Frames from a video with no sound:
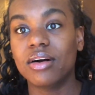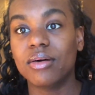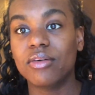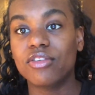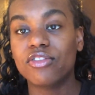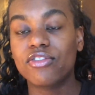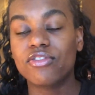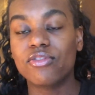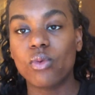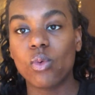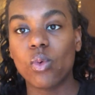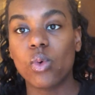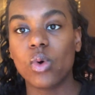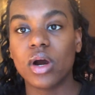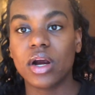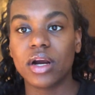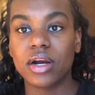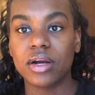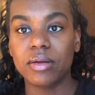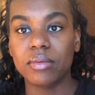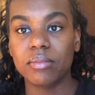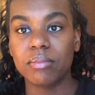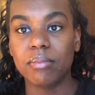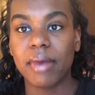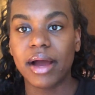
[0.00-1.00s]

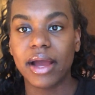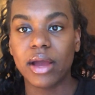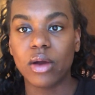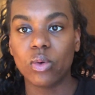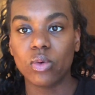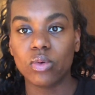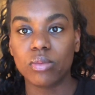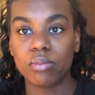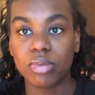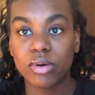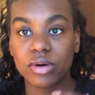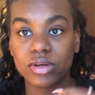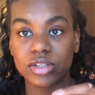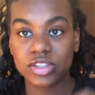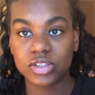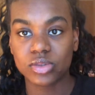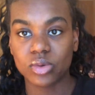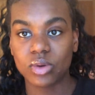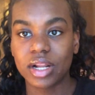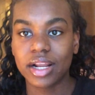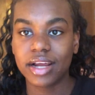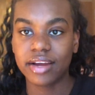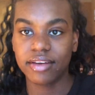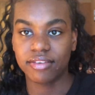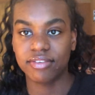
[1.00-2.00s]
for my own
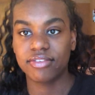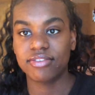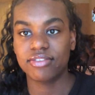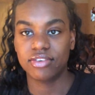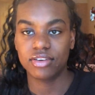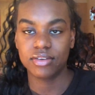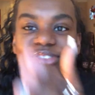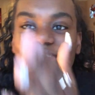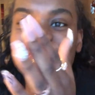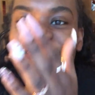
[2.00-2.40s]
personal life.